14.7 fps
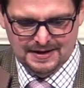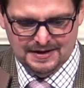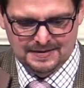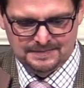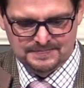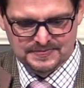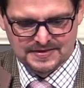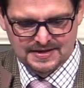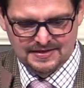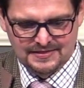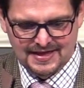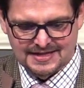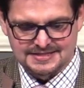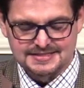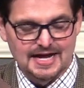Um,
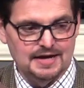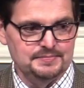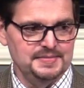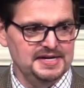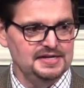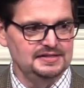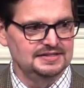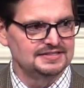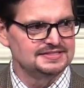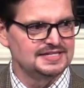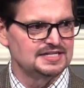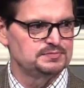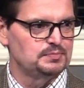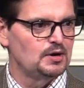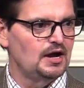that's not meekness,
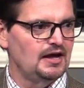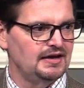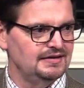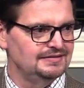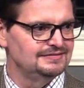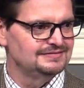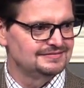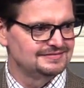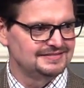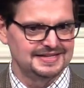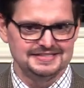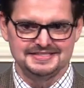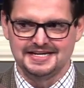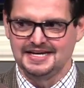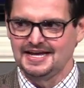that's pride.
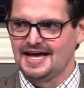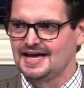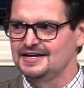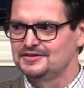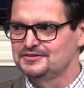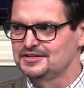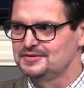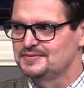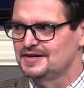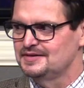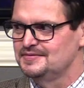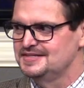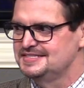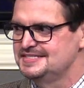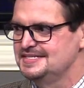That's saying, I only want
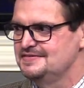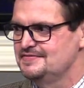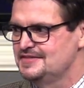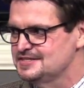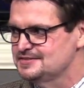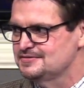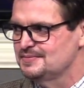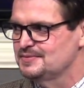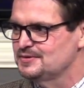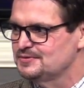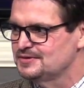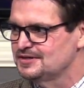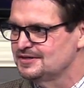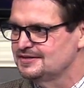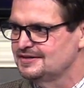to receive this from the
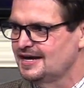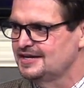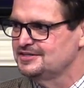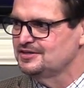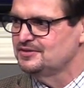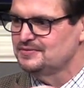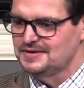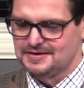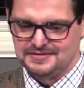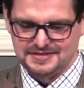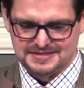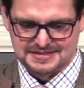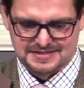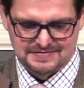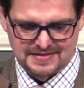Word, I don't want to
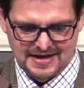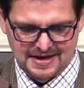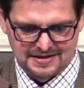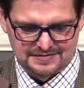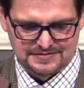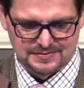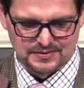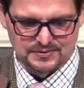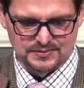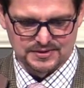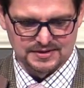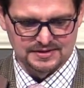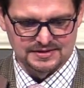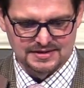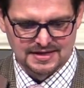receive that from the
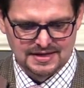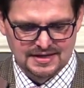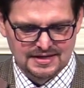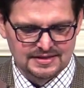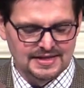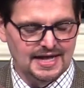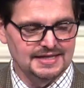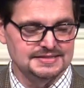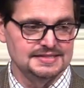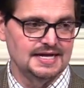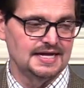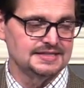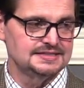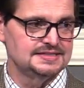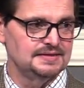Word. That's
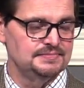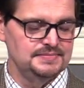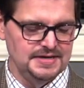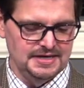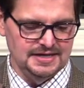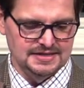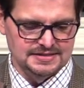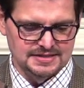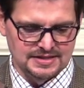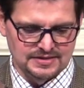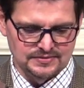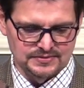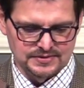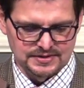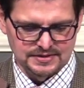not submitting to
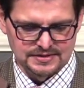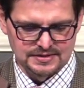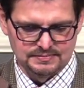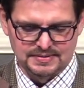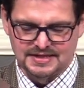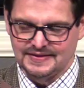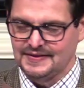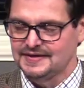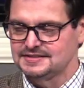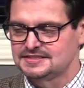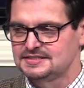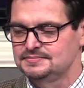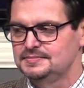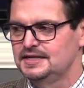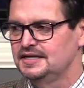the Word, but
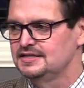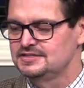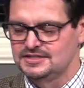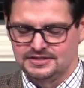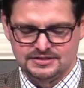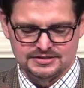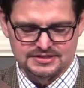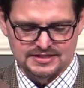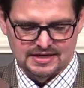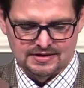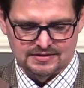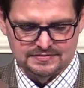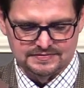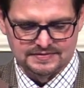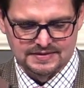that's submitting to
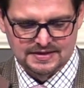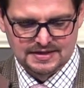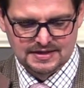yourself.